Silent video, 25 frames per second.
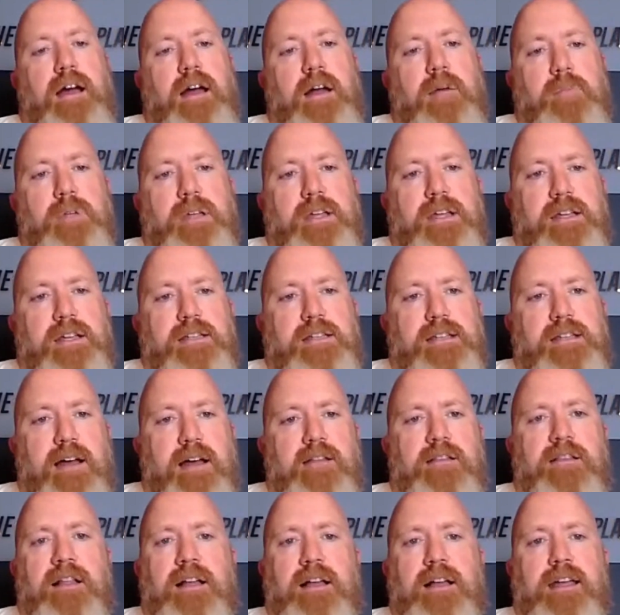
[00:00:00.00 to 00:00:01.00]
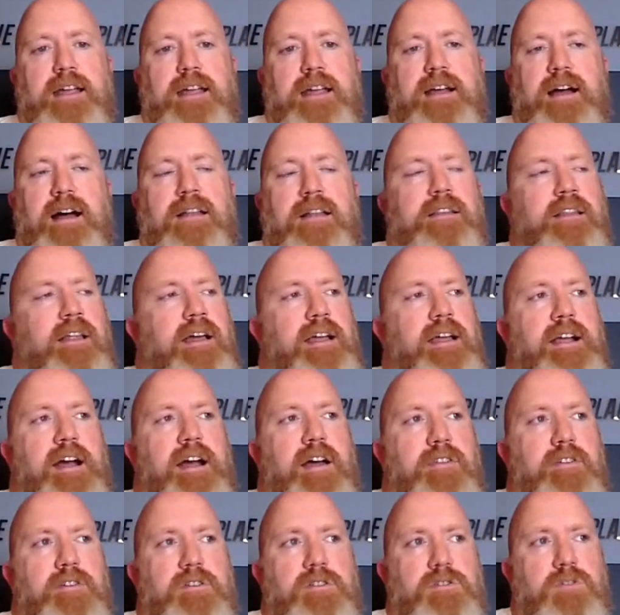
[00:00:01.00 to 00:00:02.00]
Because unlike
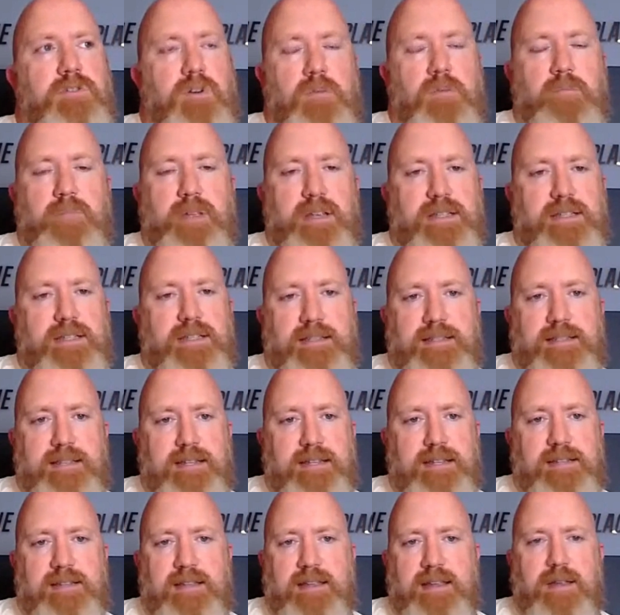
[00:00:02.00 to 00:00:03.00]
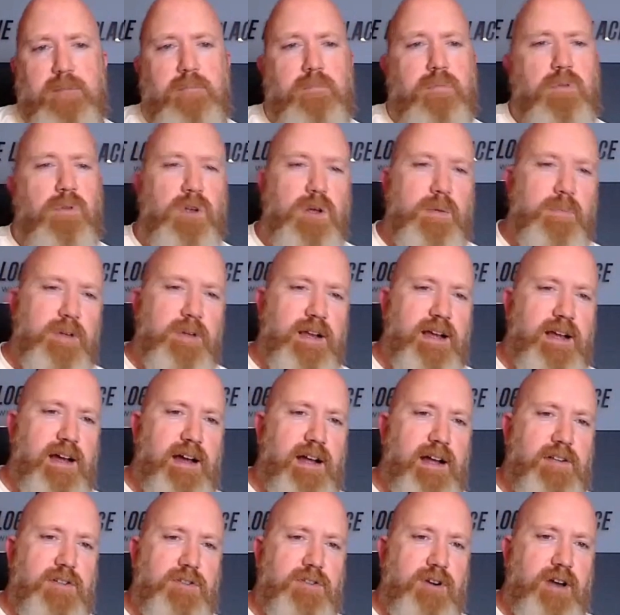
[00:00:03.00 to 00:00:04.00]
other sort of business things like employment
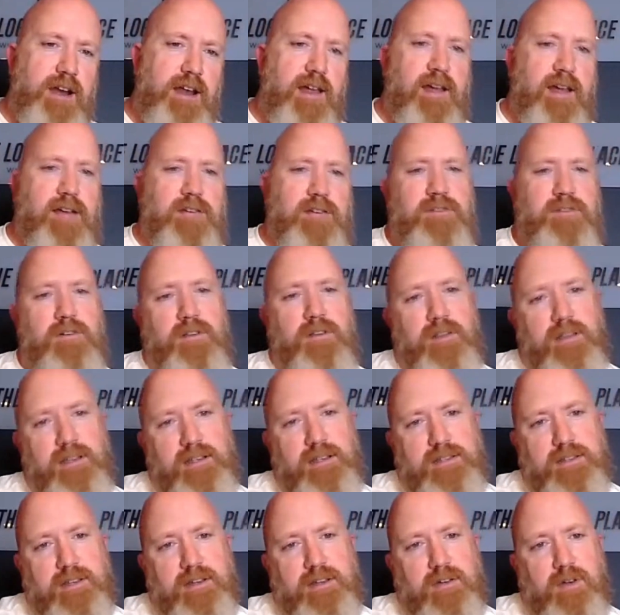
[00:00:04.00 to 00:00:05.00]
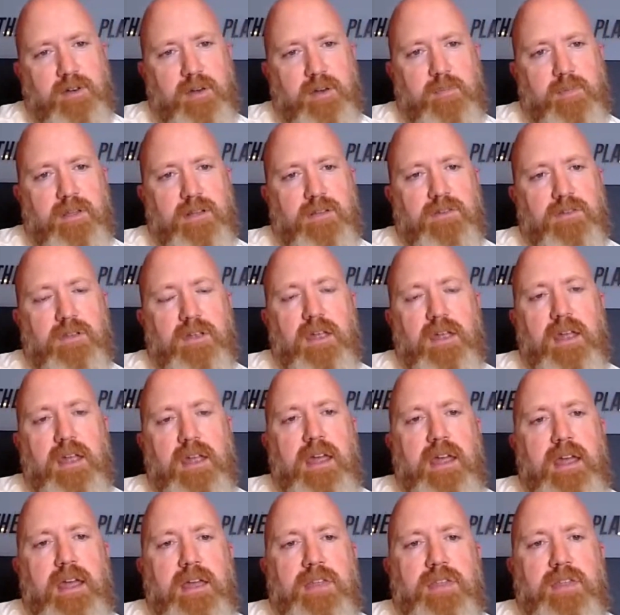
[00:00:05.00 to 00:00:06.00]
contracts or lease agreements,
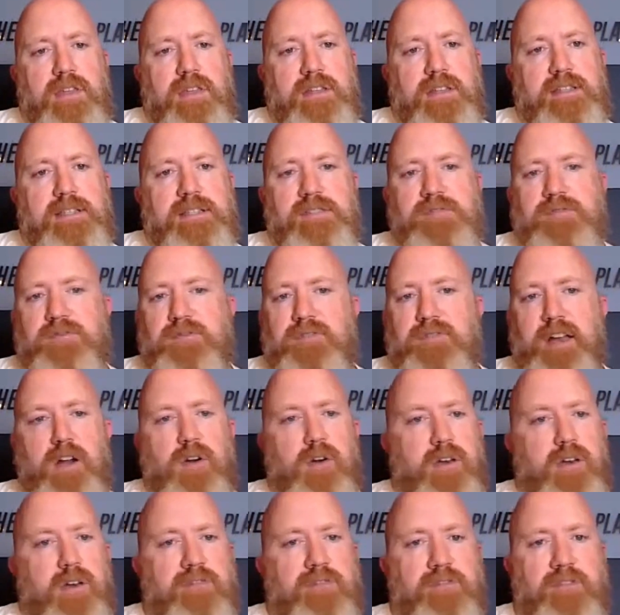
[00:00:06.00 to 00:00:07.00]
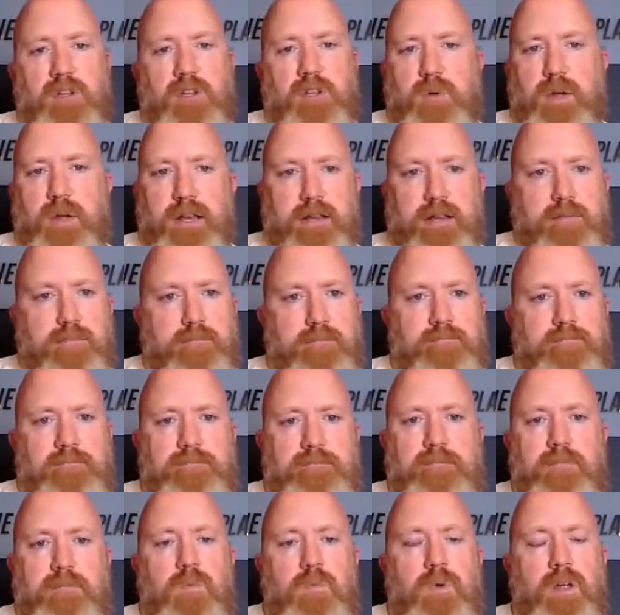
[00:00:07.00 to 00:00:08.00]
this is very fluid.
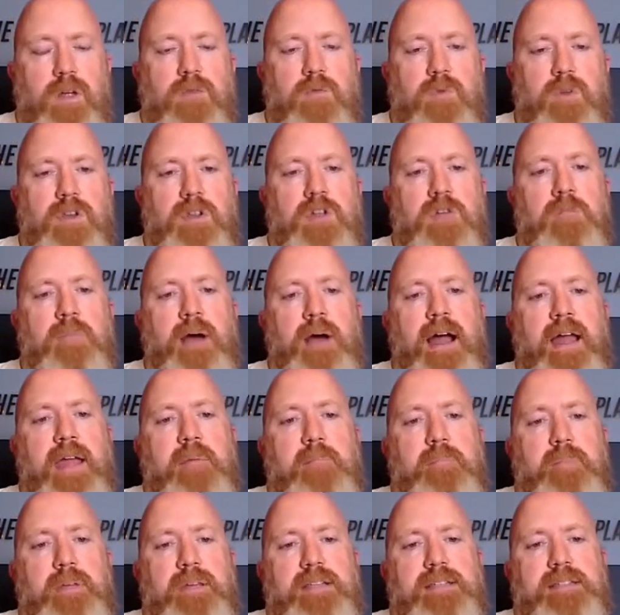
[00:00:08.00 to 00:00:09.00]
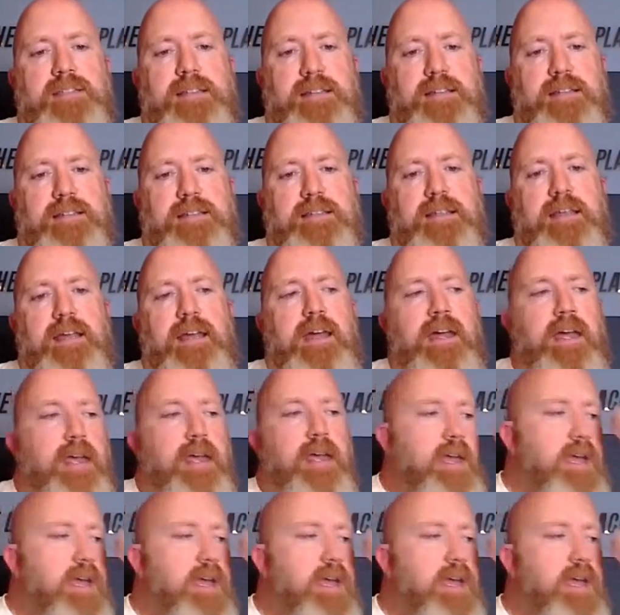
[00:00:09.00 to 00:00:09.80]
When you buy a business,